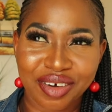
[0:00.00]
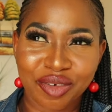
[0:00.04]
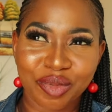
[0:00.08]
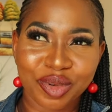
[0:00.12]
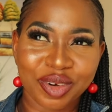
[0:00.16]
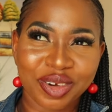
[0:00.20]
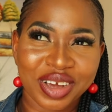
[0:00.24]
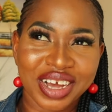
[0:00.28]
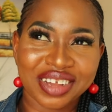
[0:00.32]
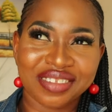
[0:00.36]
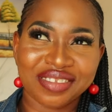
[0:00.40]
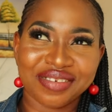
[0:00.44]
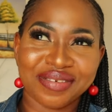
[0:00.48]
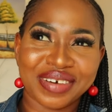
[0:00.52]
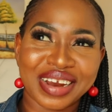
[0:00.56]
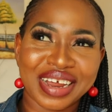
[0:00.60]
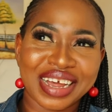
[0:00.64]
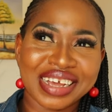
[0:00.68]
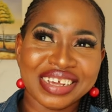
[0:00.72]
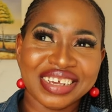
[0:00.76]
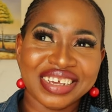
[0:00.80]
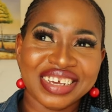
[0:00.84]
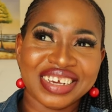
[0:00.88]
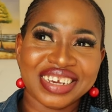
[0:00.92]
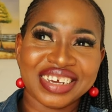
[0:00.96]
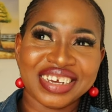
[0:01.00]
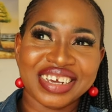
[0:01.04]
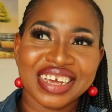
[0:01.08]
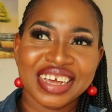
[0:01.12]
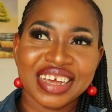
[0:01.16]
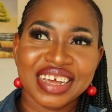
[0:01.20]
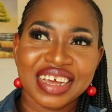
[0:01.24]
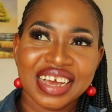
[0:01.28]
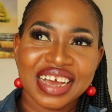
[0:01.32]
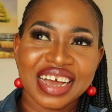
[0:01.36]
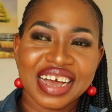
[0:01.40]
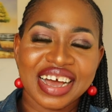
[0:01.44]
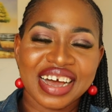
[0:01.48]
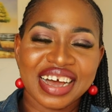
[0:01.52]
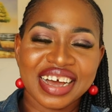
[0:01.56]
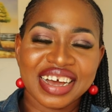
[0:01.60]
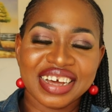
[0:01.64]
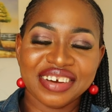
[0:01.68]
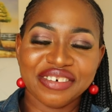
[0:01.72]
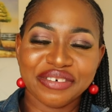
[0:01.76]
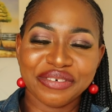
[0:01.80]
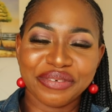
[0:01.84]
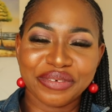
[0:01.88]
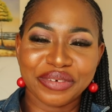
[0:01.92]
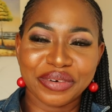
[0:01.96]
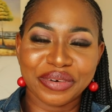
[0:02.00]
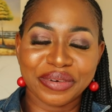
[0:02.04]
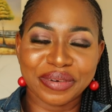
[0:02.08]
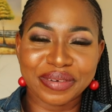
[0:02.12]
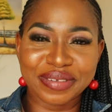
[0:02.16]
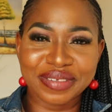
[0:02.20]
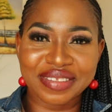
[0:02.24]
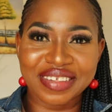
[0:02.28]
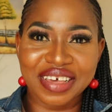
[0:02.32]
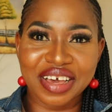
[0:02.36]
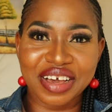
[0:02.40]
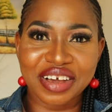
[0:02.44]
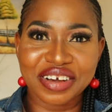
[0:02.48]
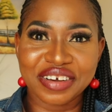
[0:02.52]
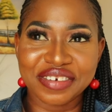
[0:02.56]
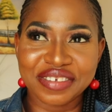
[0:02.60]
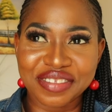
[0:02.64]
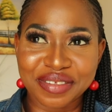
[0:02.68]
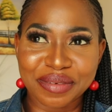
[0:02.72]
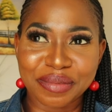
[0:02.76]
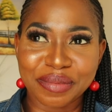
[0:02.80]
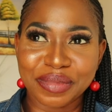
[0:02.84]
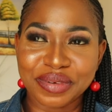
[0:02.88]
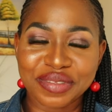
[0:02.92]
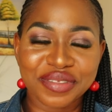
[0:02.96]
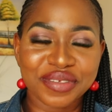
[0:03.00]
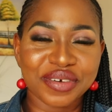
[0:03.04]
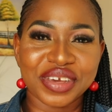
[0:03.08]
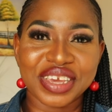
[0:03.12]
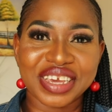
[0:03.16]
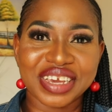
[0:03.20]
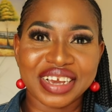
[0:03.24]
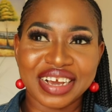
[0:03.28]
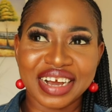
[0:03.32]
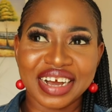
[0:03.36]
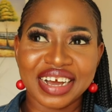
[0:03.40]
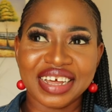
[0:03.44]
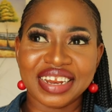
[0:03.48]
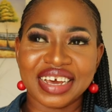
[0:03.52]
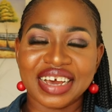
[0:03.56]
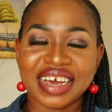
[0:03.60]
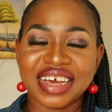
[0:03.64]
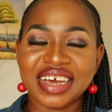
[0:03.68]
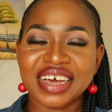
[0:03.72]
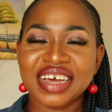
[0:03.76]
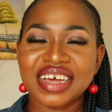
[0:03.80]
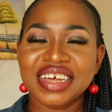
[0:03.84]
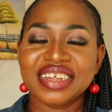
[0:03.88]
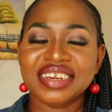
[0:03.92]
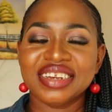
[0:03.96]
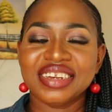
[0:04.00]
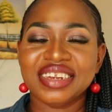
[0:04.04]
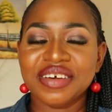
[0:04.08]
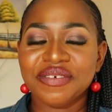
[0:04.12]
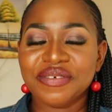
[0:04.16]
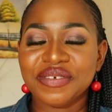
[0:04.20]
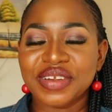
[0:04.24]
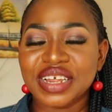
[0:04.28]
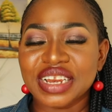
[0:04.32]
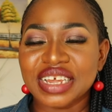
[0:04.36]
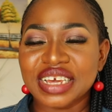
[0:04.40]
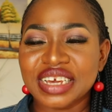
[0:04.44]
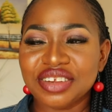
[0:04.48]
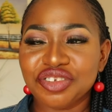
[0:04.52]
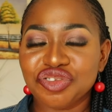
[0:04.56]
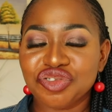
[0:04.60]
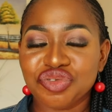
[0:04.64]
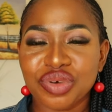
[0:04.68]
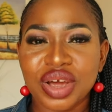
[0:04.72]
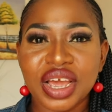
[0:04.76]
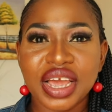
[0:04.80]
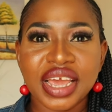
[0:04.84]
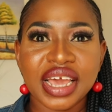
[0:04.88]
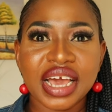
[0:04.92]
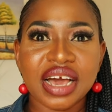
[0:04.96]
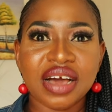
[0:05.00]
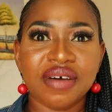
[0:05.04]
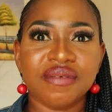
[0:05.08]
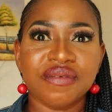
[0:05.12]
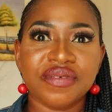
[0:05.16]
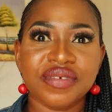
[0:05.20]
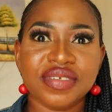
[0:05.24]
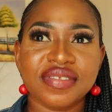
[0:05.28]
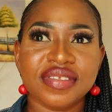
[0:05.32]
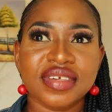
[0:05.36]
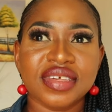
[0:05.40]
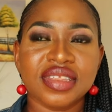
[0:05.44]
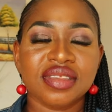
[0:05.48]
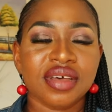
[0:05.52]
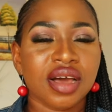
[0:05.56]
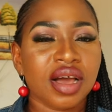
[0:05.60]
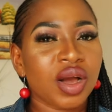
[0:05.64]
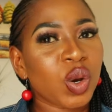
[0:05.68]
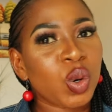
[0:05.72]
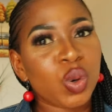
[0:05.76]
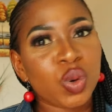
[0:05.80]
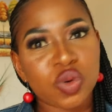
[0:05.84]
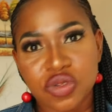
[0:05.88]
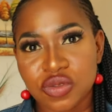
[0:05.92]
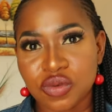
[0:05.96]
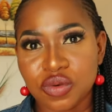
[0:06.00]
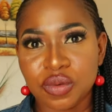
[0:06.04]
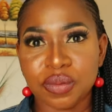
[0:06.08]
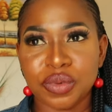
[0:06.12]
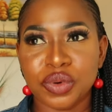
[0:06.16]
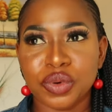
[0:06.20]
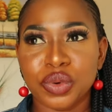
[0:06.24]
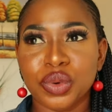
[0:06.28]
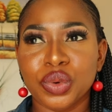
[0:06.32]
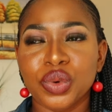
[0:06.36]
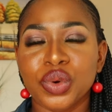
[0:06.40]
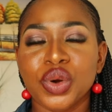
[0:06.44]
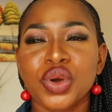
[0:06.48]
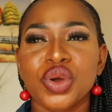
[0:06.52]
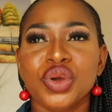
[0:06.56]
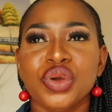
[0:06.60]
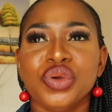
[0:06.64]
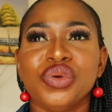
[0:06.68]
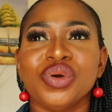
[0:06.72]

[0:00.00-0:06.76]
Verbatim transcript: Obudu Cattle Ranch and of course Akosombo. So in Ghana, definitely try and visit Akosombo.